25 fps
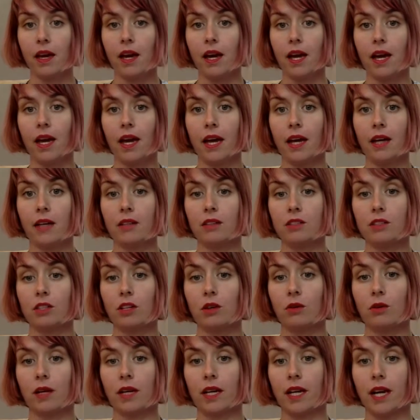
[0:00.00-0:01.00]
and
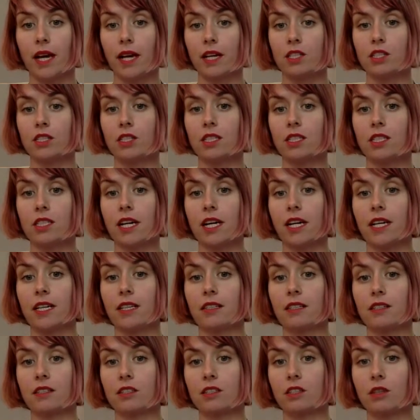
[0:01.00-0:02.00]
so it actually
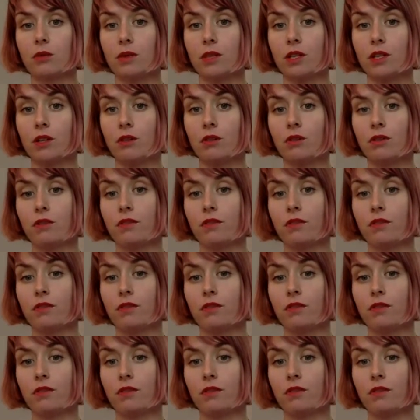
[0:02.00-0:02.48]
tightens so we don't